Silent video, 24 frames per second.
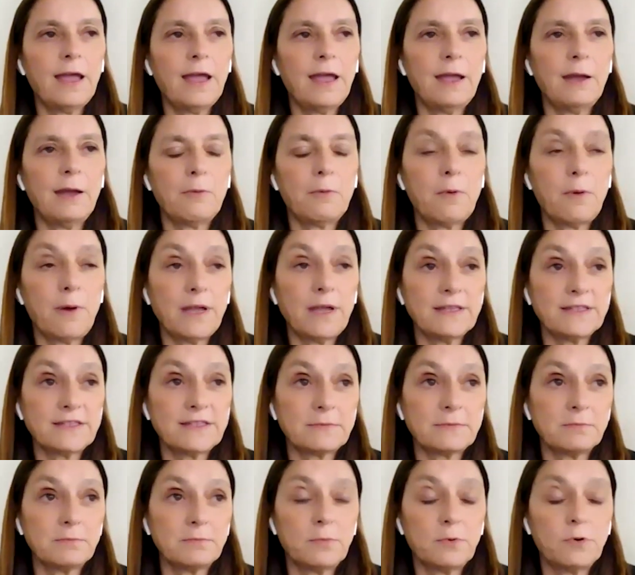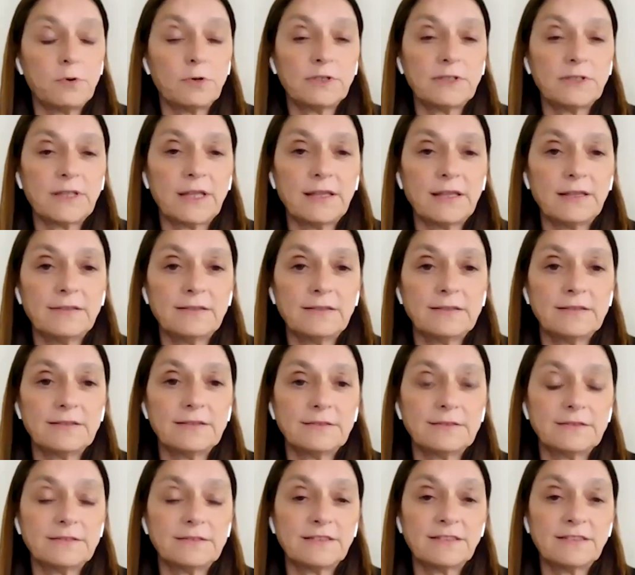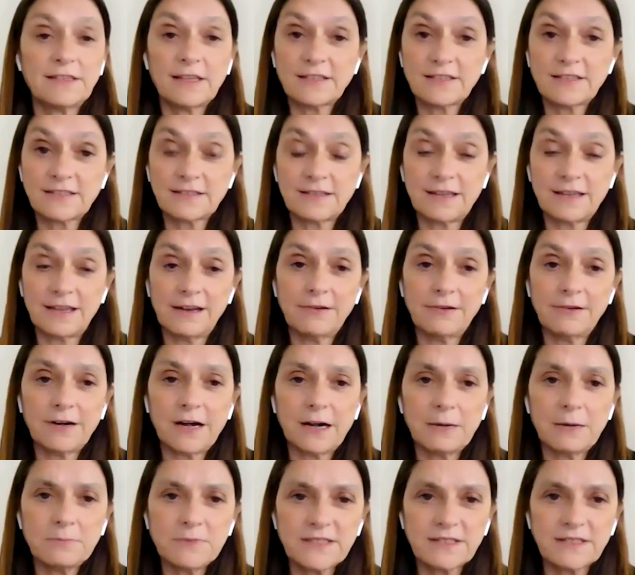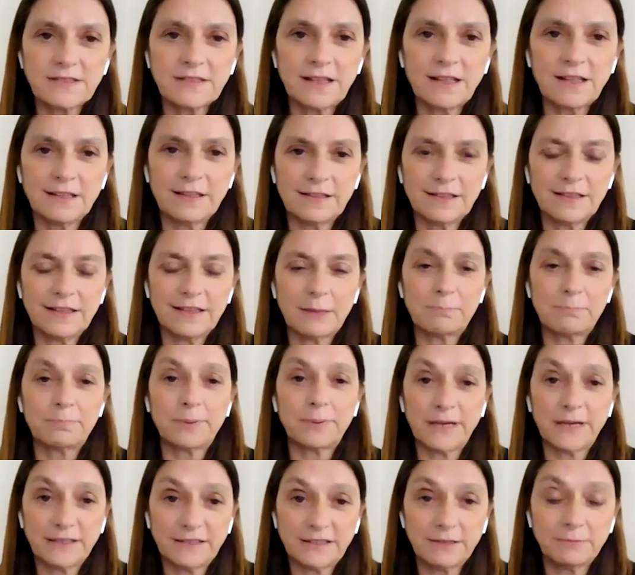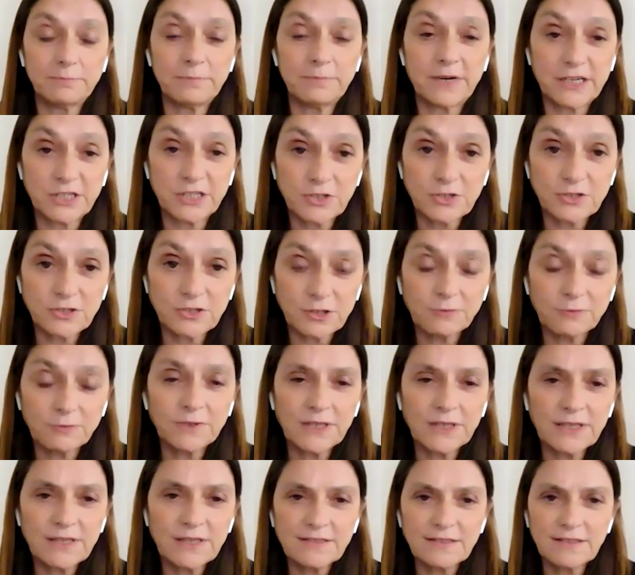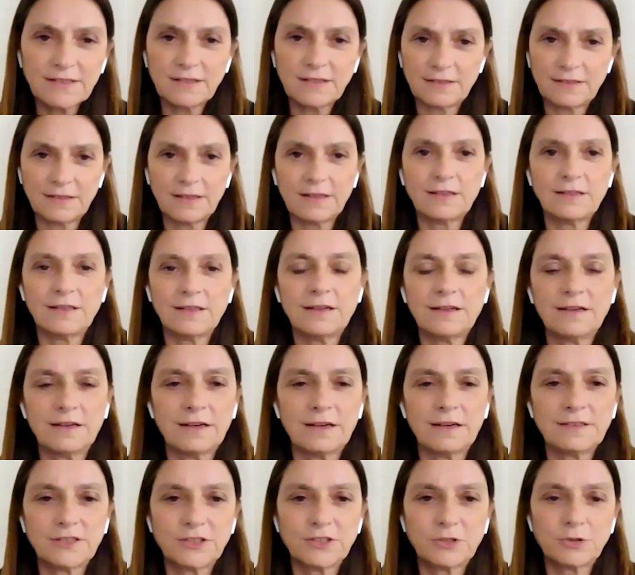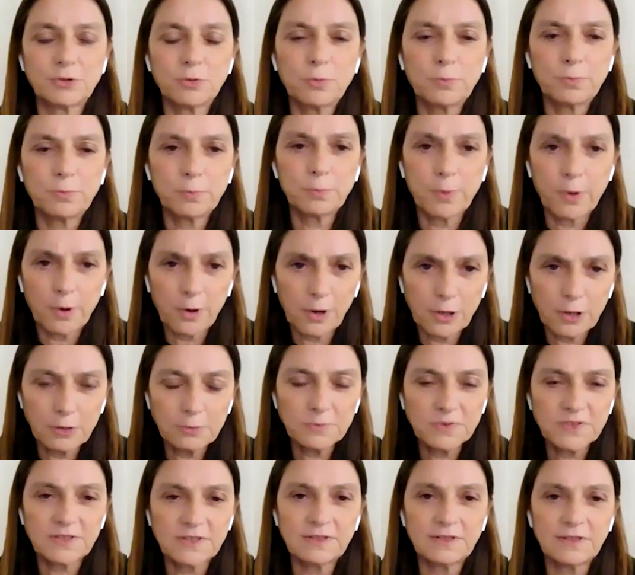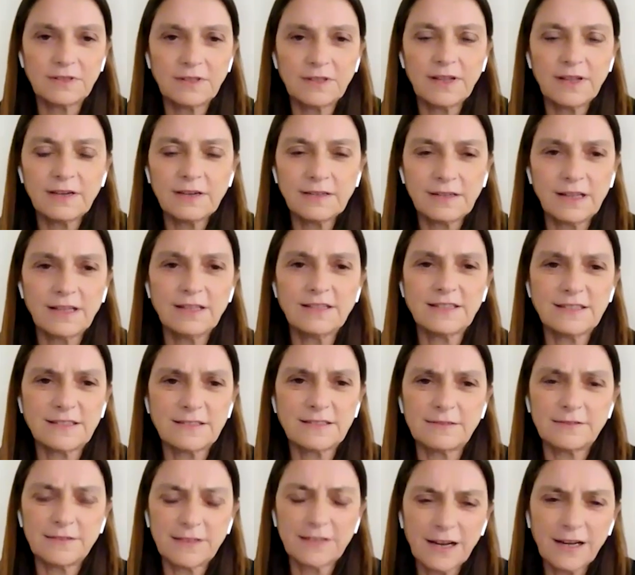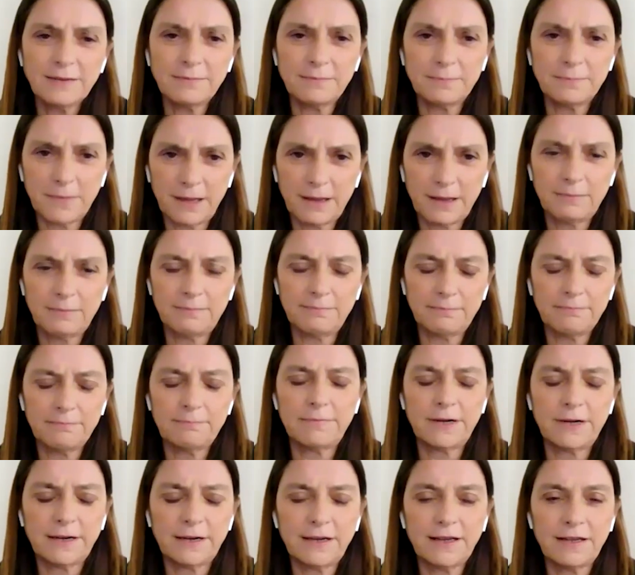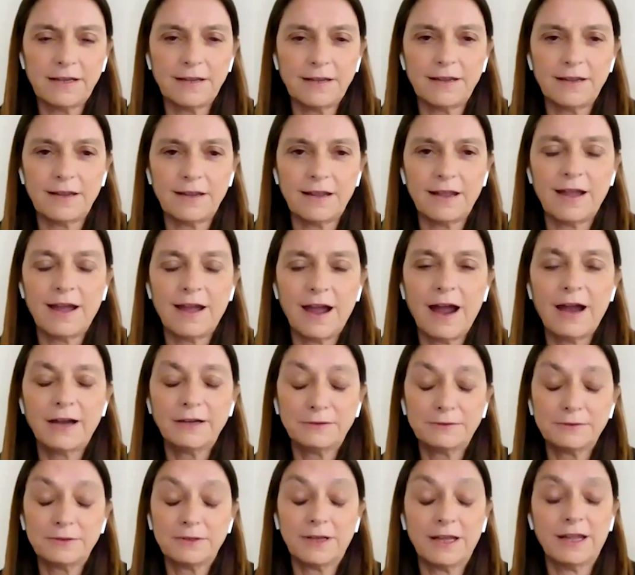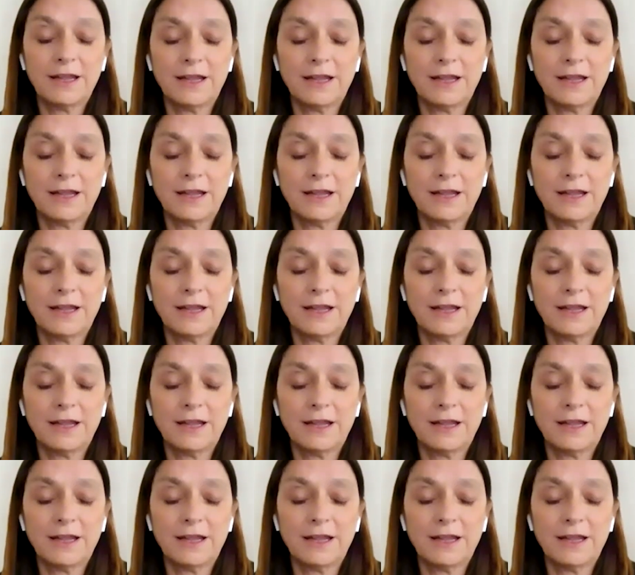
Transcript: weighs more than 6 kilograms in the printed versions of this. There are 2 volumes. It's really a very hard